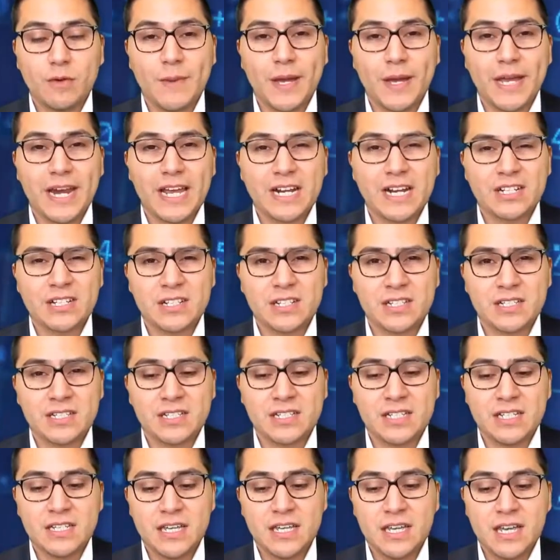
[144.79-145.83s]
we might actually
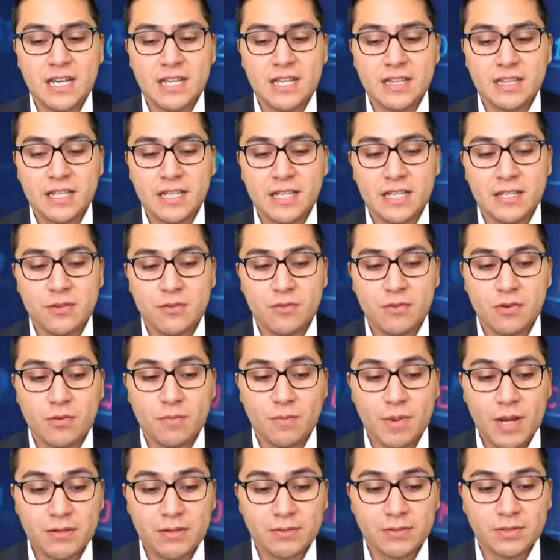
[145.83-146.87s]
see the
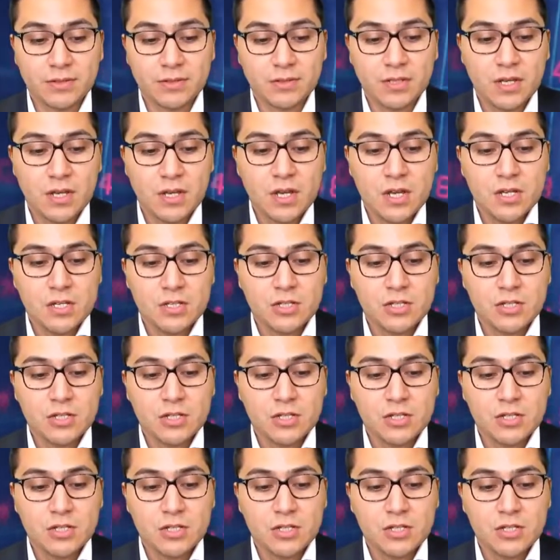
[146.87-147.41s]
euro bounce.